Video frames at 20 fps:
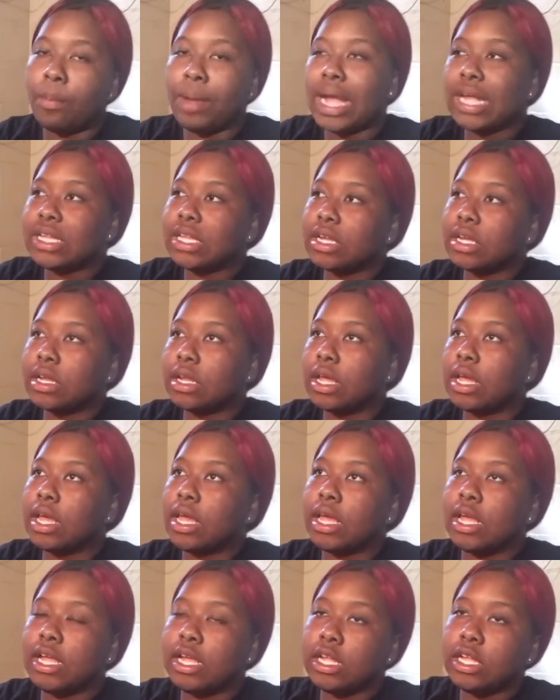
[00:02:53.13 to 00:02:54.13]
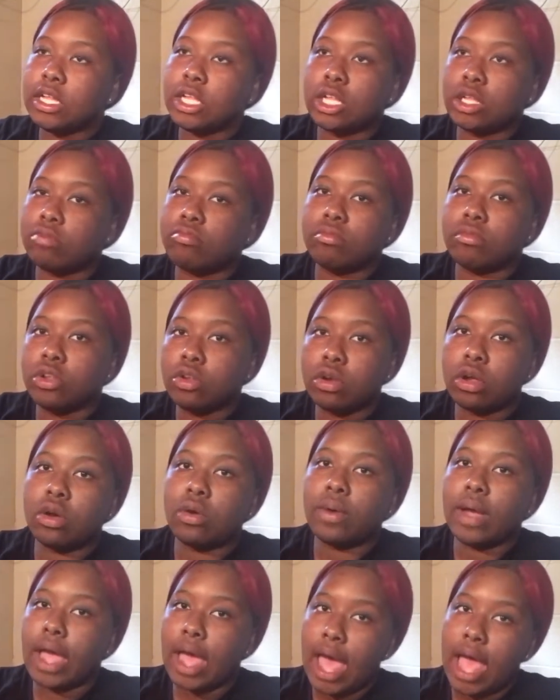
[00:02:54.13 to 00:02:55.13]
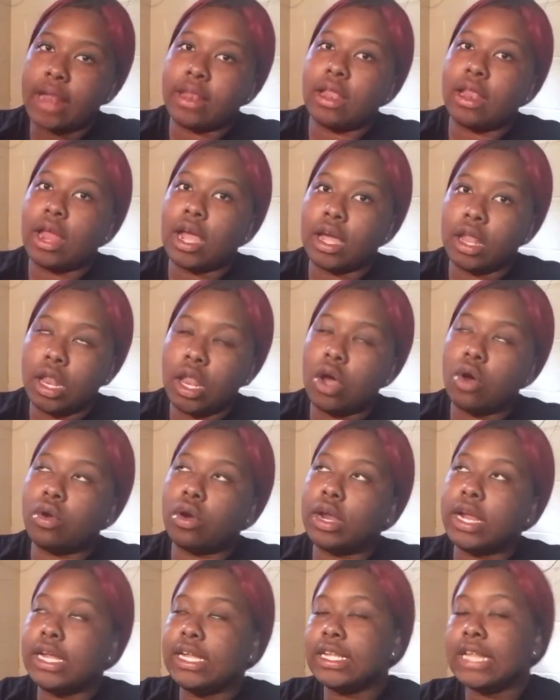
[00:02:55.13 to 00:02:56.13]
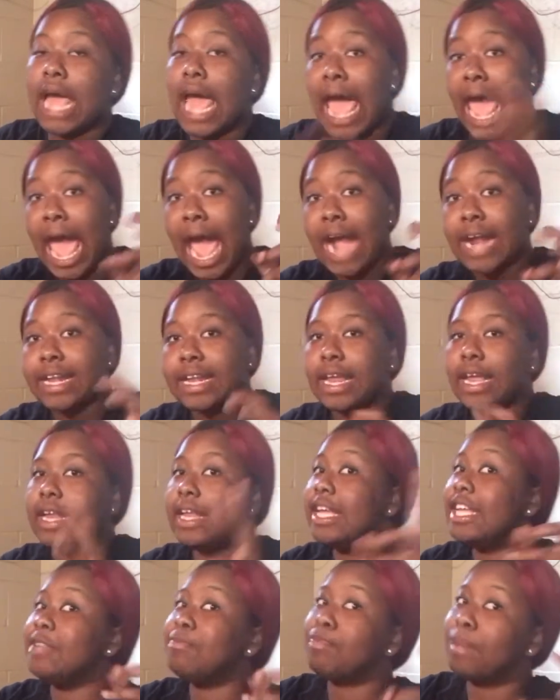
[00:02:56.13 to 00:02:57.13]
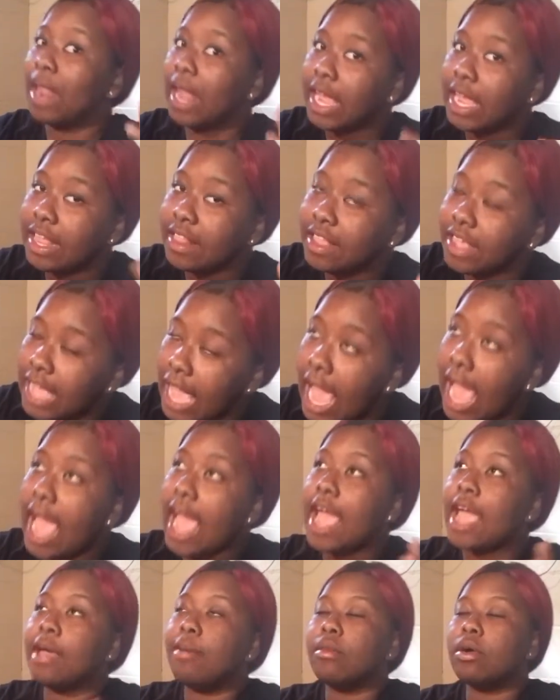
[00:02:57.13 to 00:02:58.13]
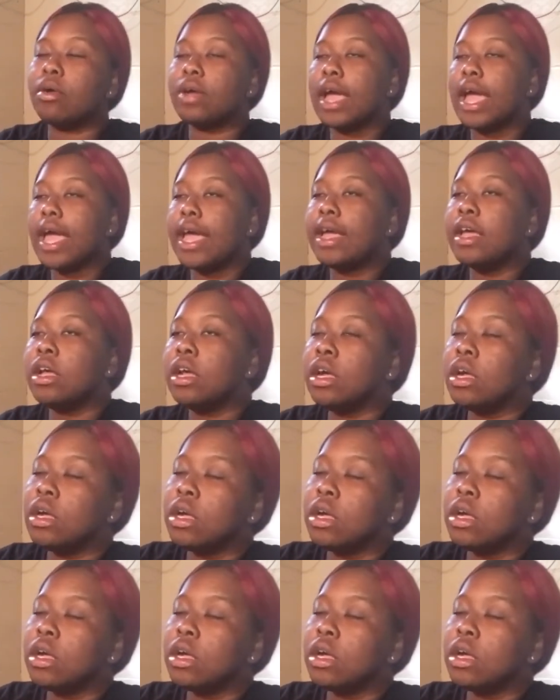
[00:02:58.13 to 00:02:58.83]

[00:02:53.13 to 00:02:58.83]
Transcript: Basically, he's, you know, acting like a loner. He's acting. He's playing the game, okay?